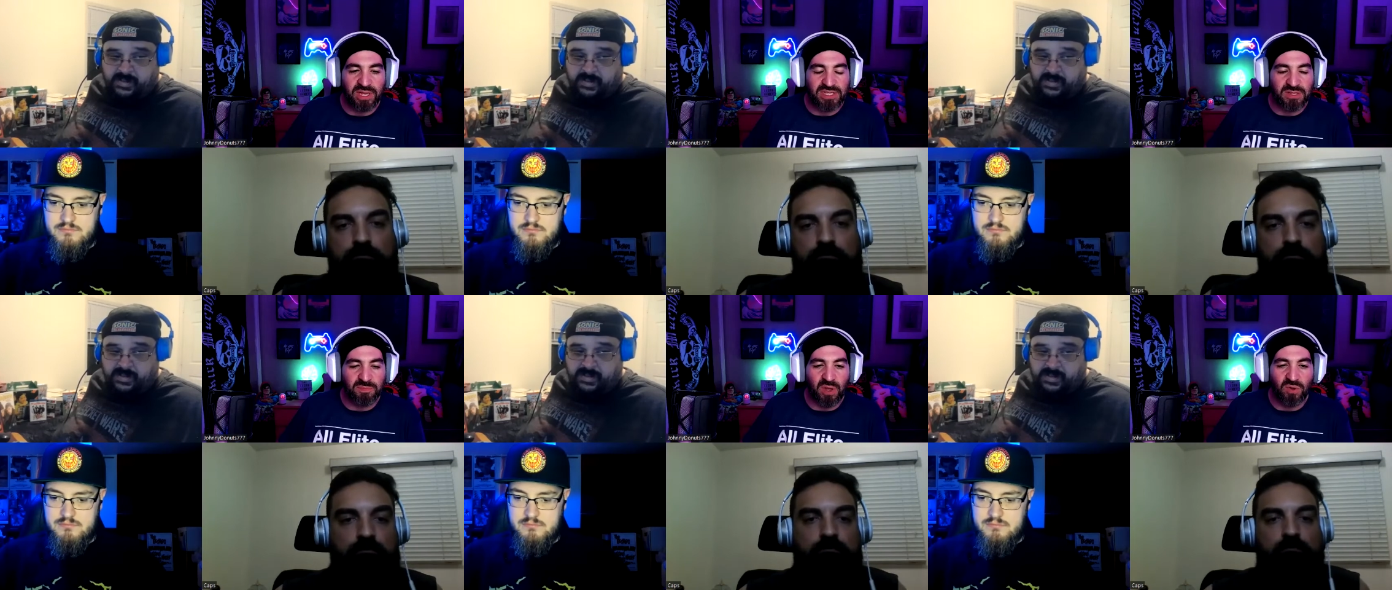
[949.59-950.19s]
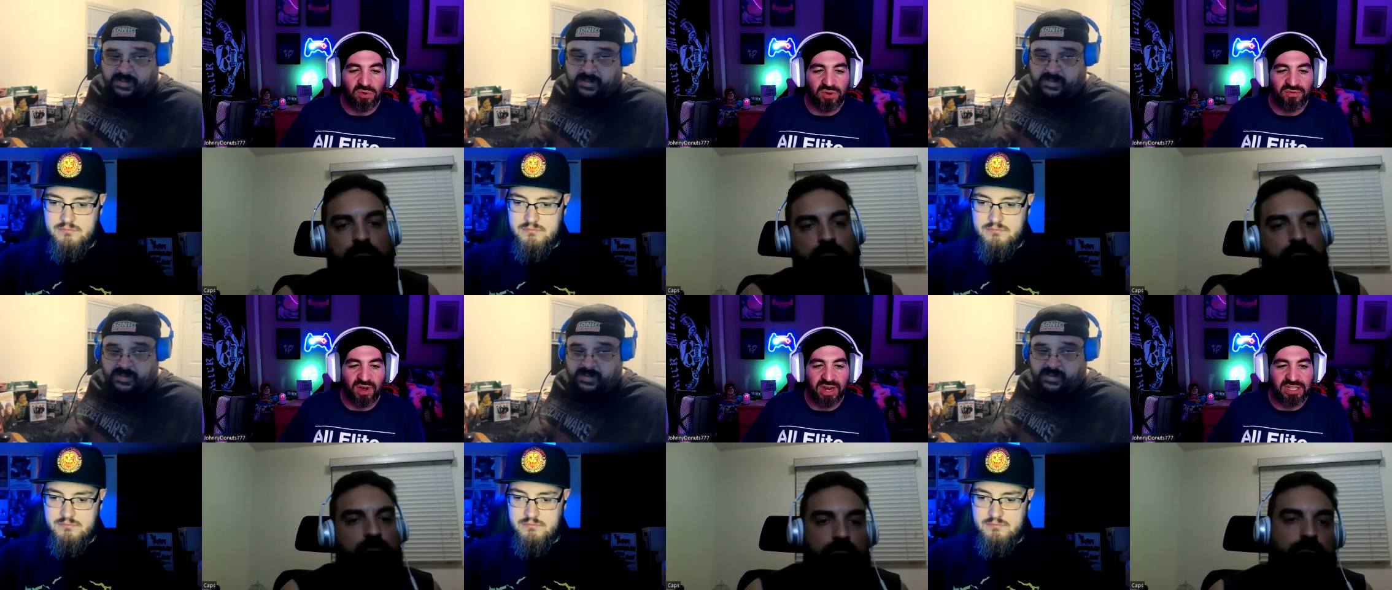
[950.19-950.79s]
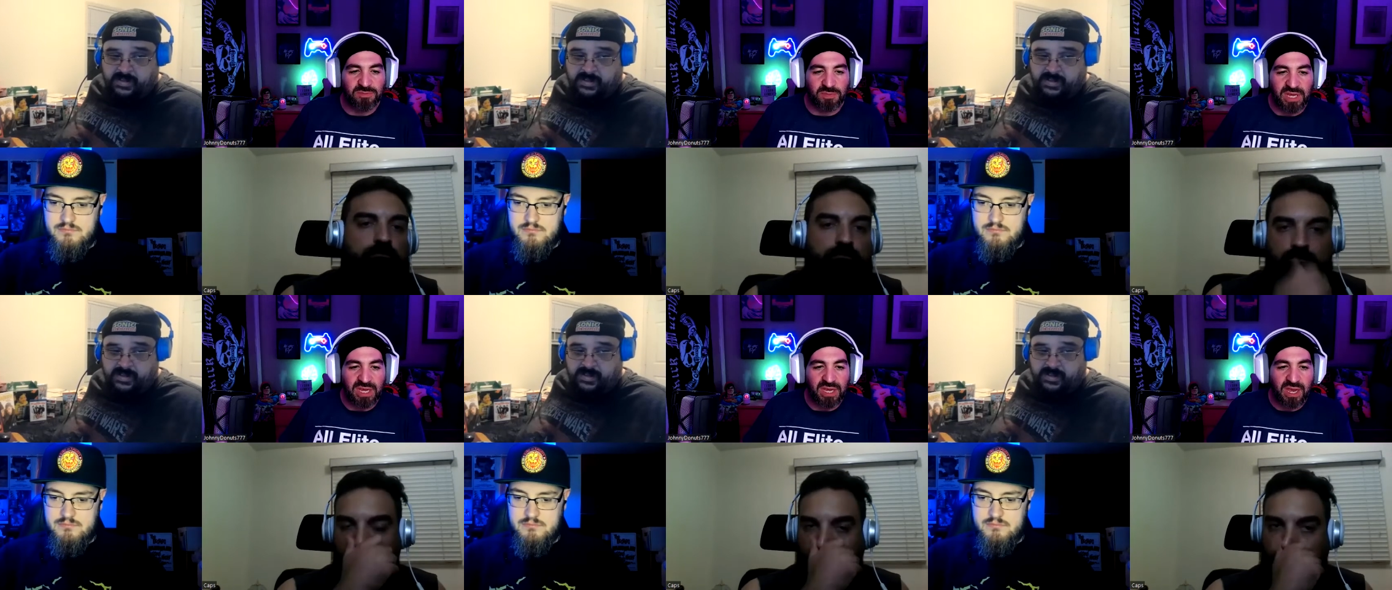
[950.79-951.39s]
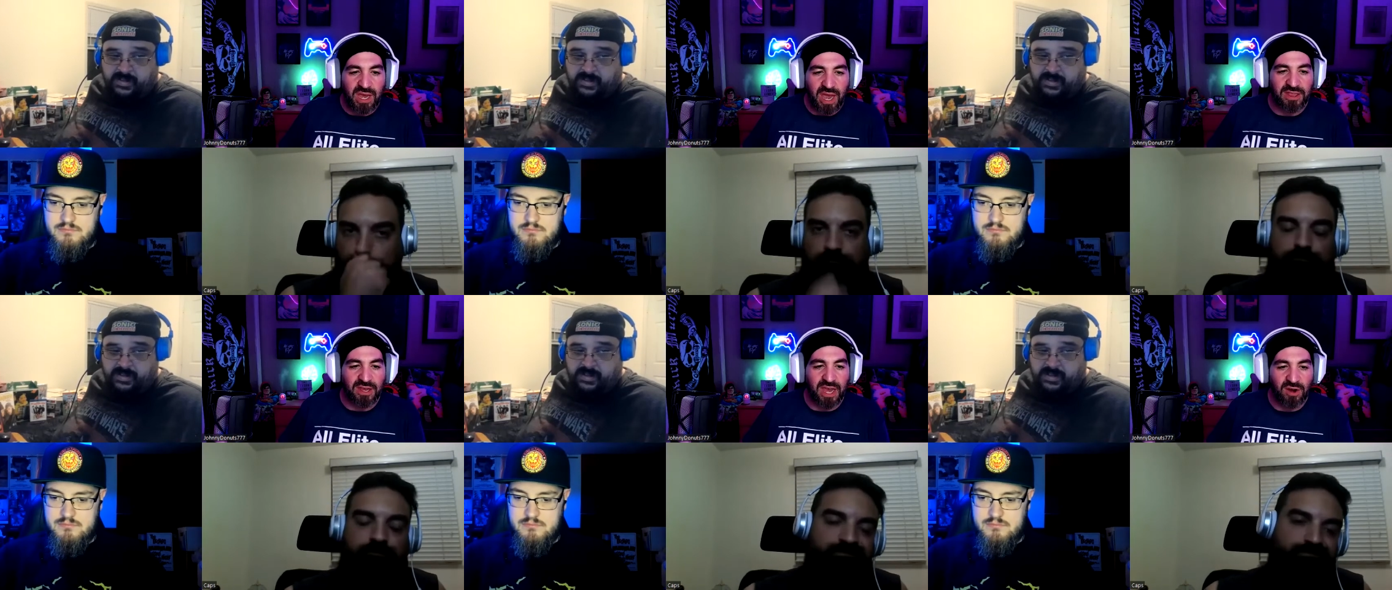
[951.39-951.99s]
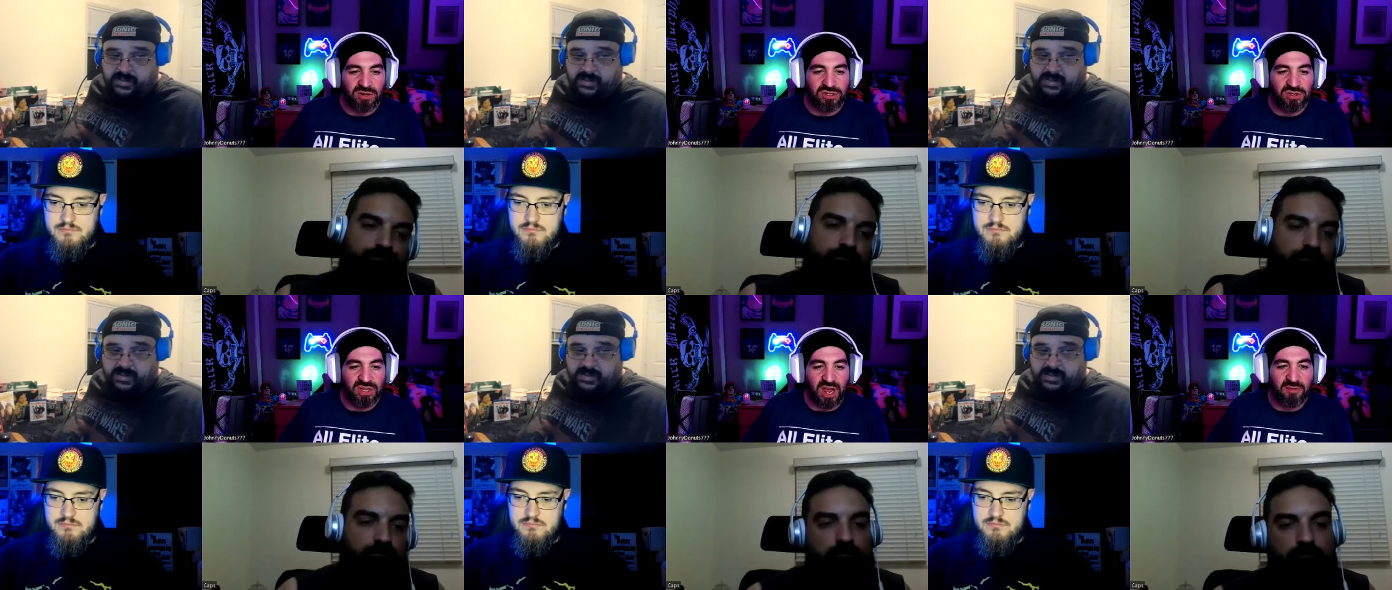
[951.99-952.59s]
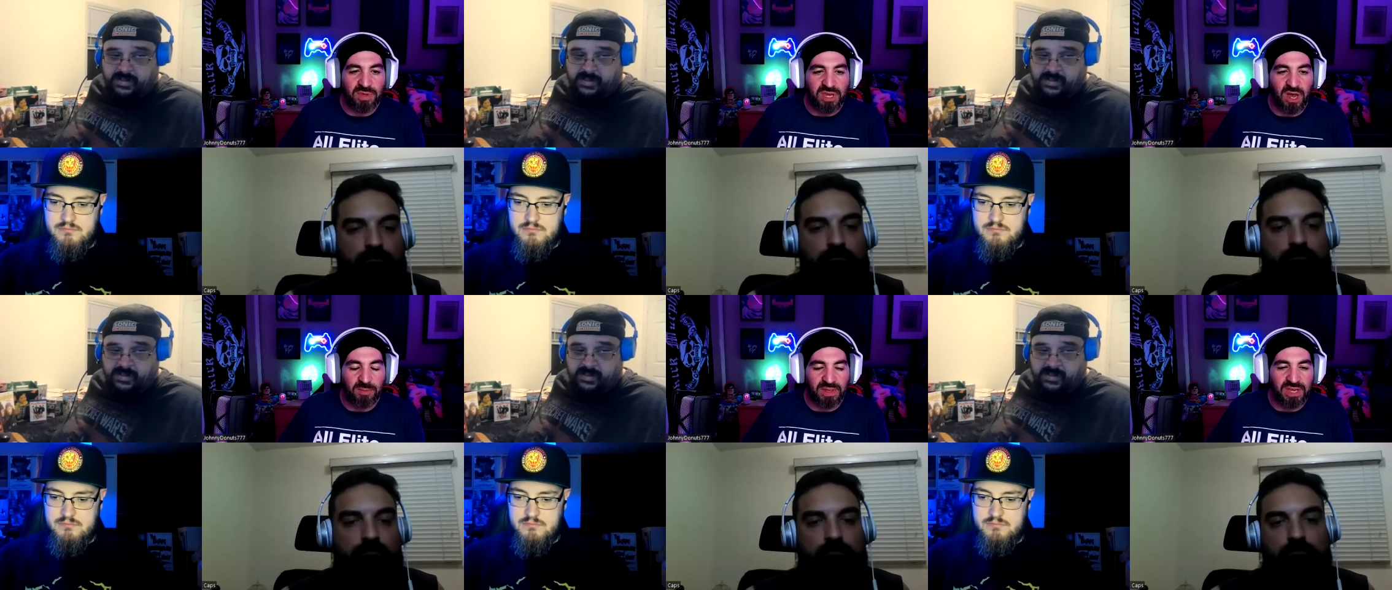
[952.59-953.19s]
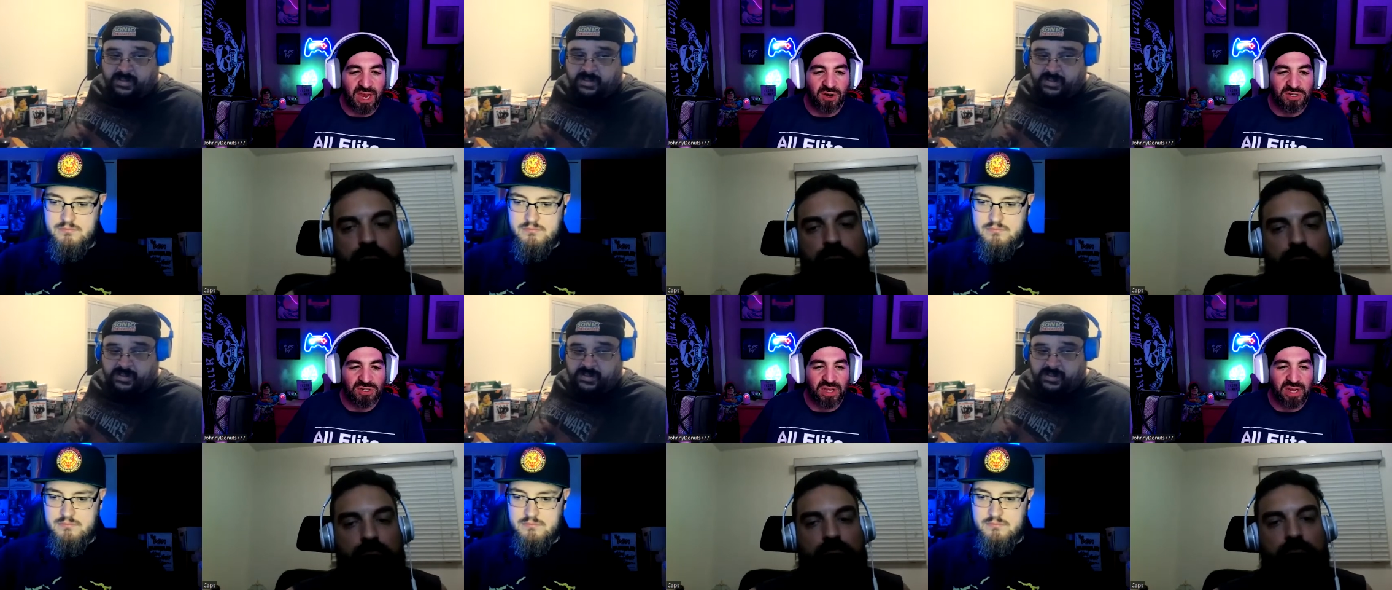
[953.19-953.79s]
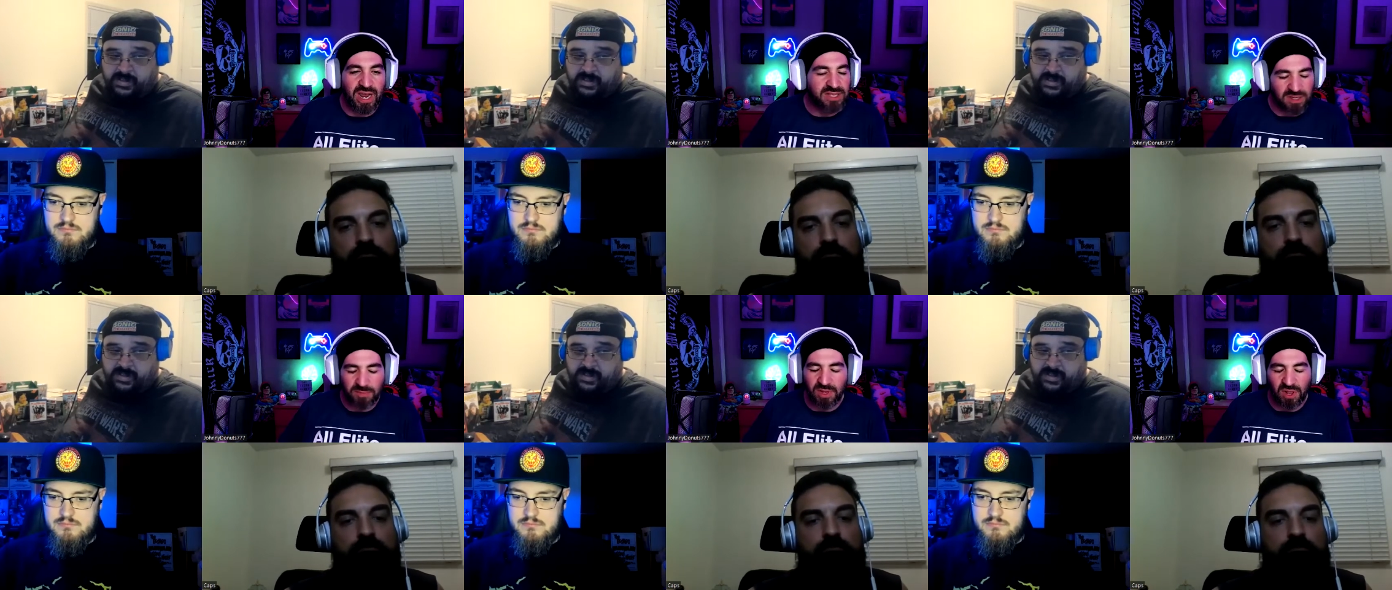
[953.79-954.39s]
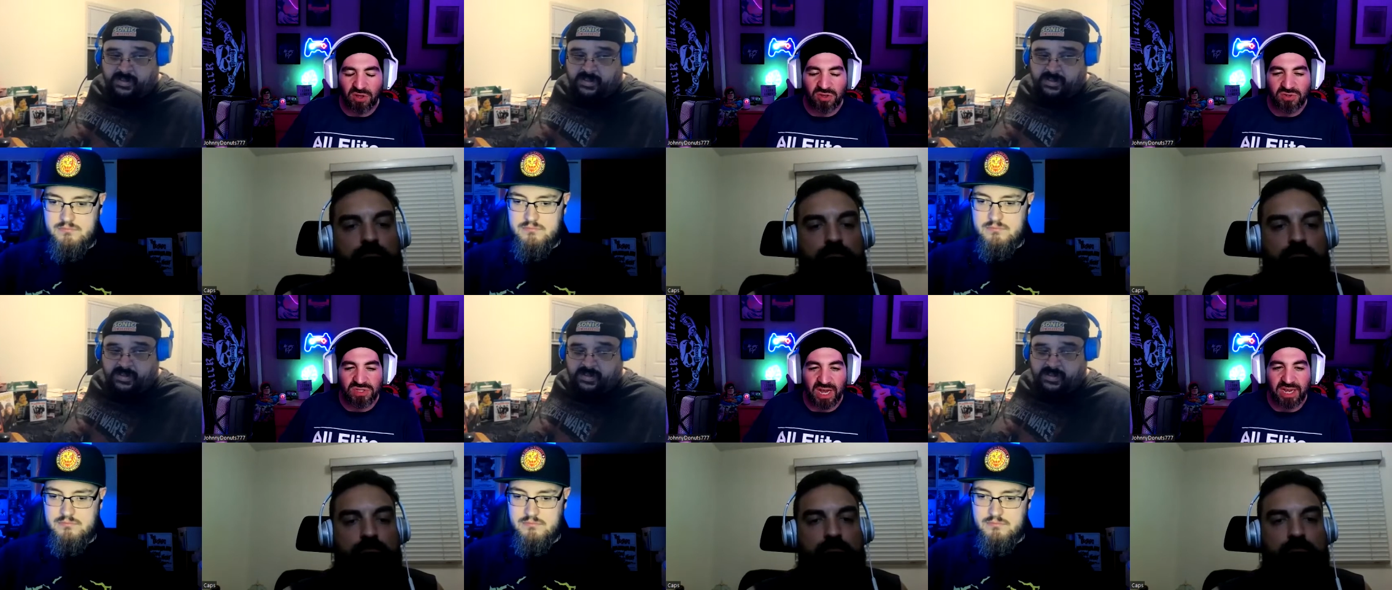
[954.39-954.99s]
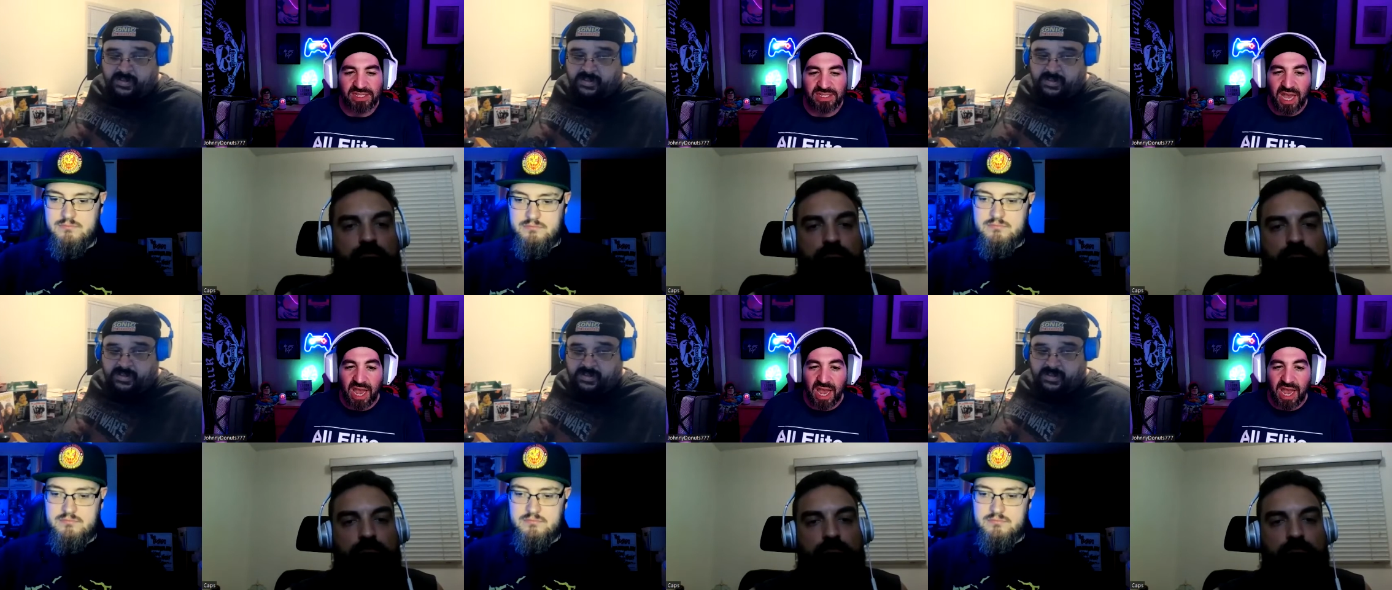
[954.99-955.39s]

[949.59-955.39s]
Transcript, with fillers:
Speaker 1: it's the belt who defines me and the character that I become and the character that I, something along those lines.